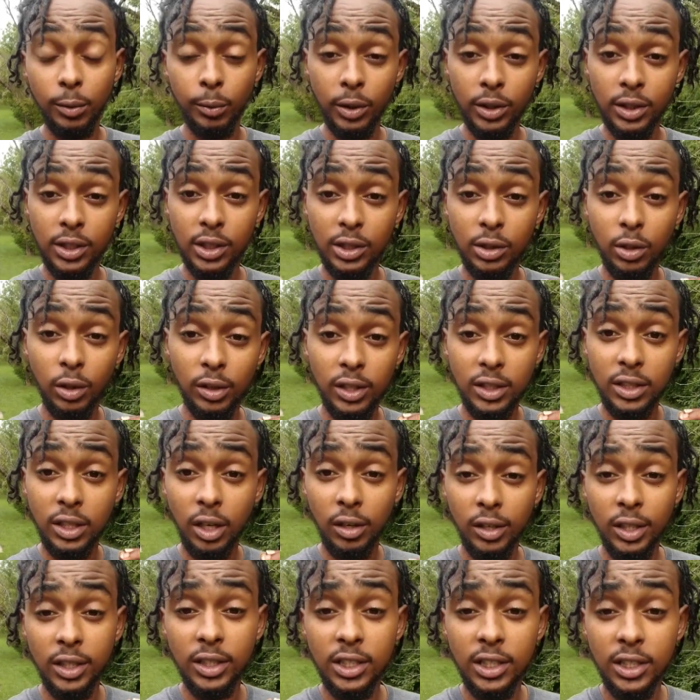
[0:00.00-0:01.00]
which is going to
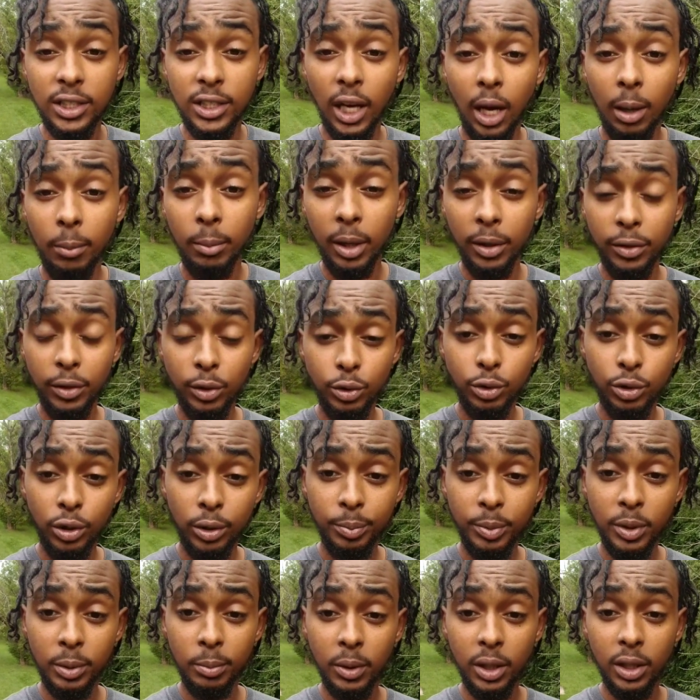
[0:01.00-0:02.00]
turn into
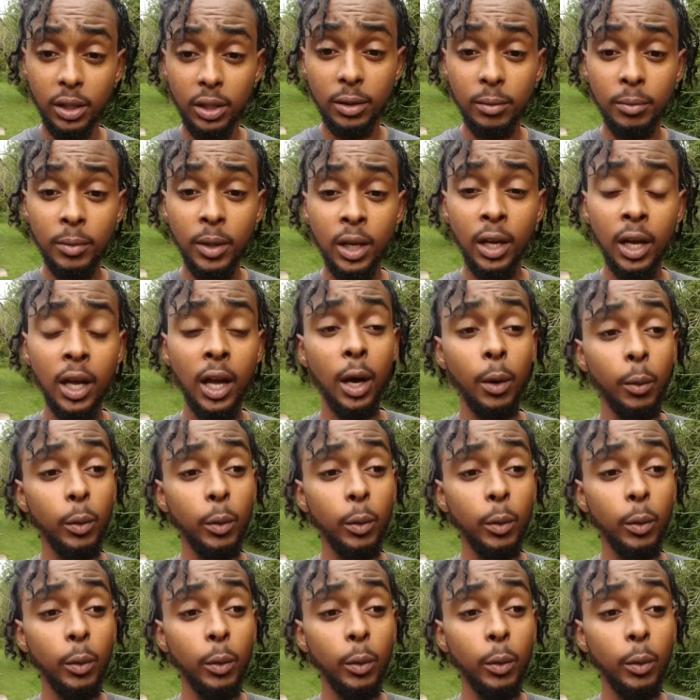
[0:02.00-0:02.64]
dimethyltryptamine.